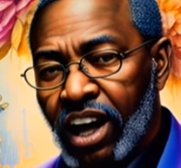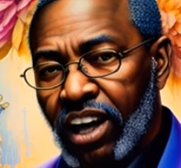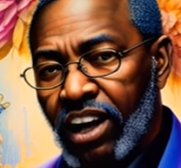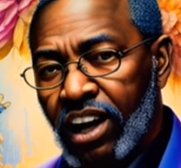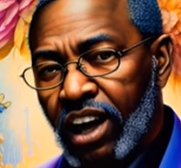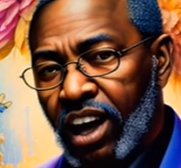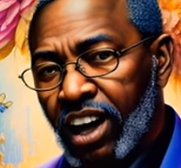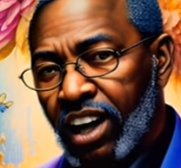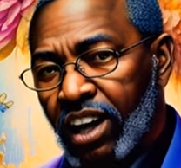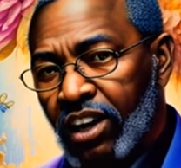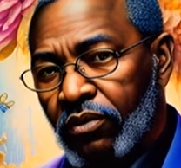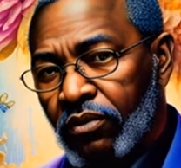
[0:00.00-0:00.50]

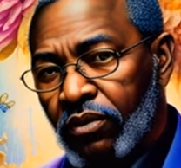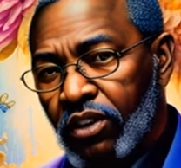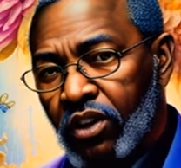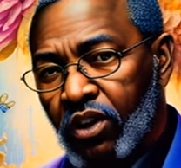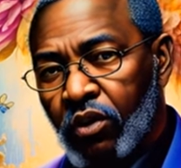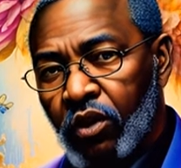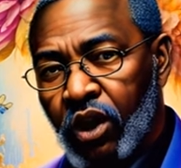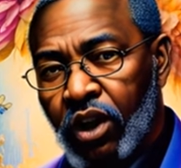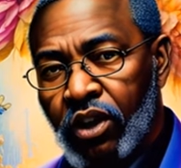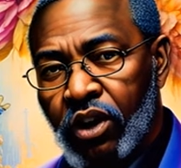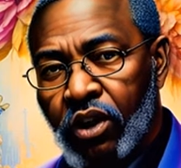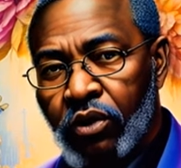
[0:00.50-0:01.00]
icon of the
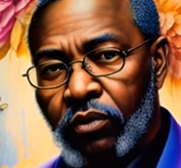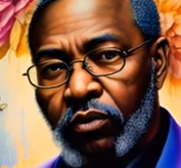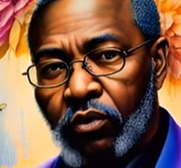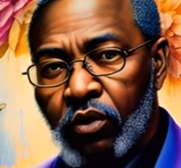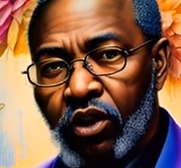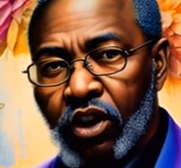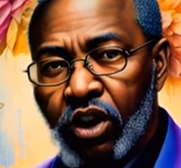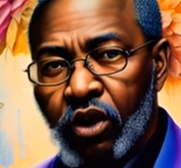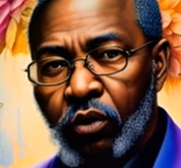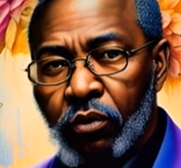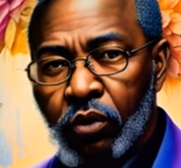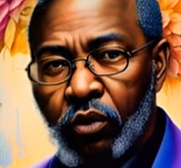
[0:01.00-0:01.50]
struggle
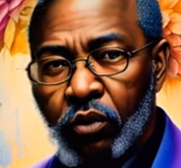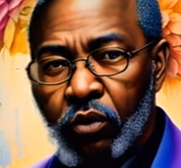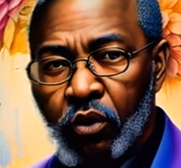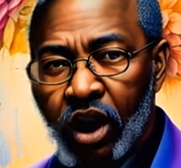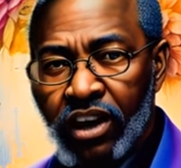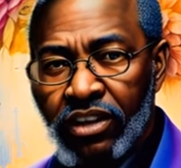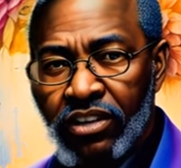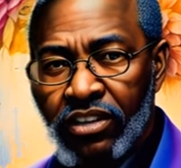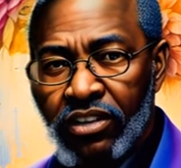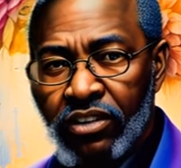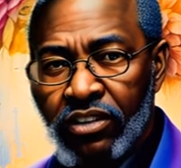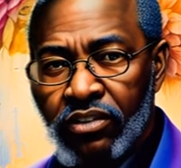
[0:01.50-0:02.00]
for human
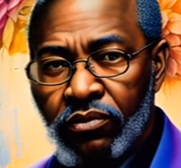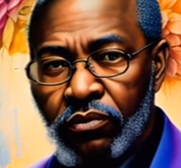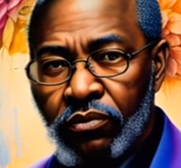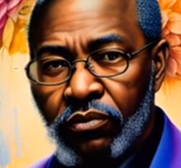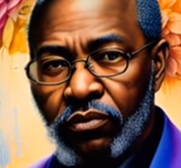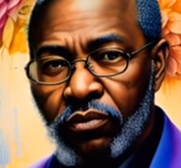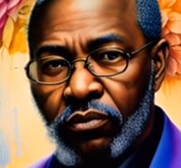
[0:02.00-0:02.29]
rights.